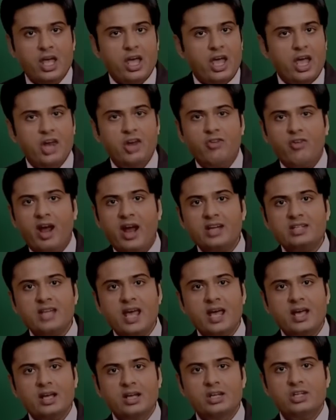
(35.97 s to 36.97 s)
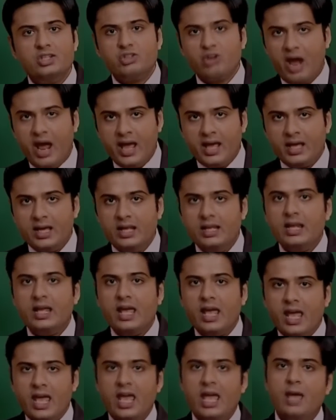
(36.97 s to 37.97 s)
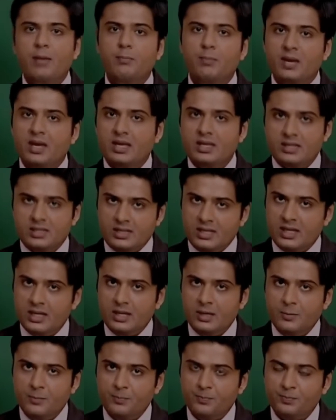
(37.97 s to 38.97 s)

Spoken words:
in right angle triangle ABC,